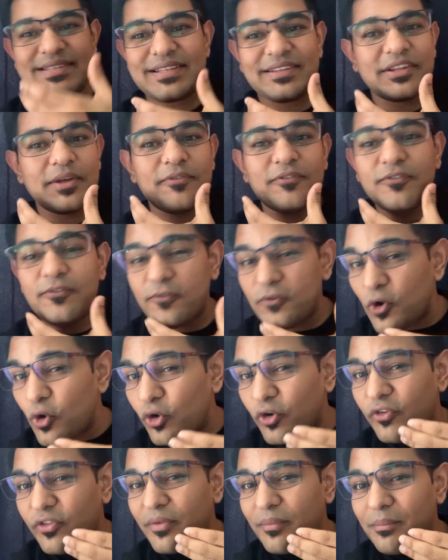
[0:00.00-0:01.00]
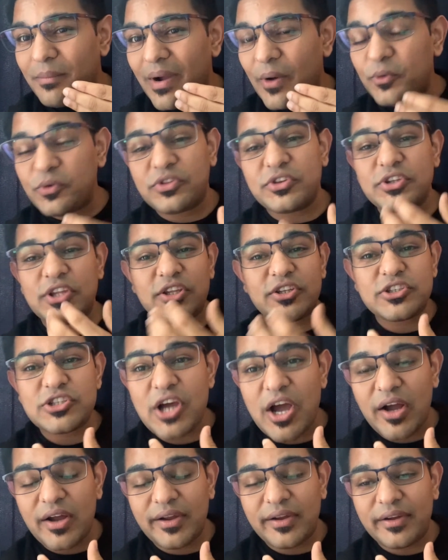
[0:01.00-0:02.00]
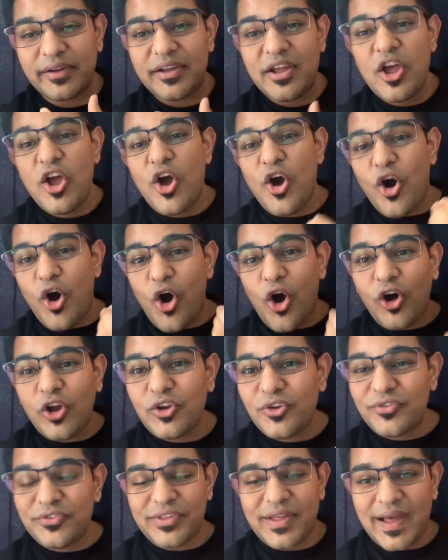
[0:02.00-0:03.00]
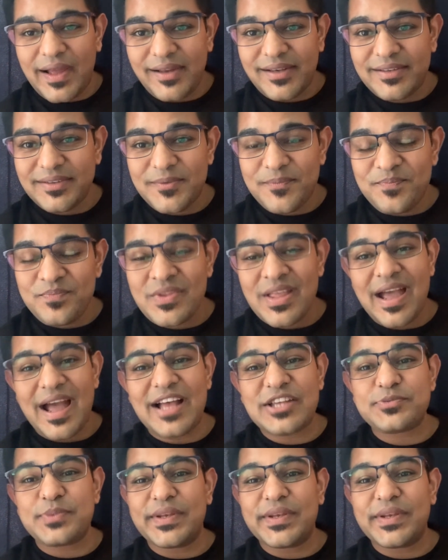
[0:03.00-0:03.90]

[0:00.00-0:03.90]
the floor of the mouth, the tongue, all of that has been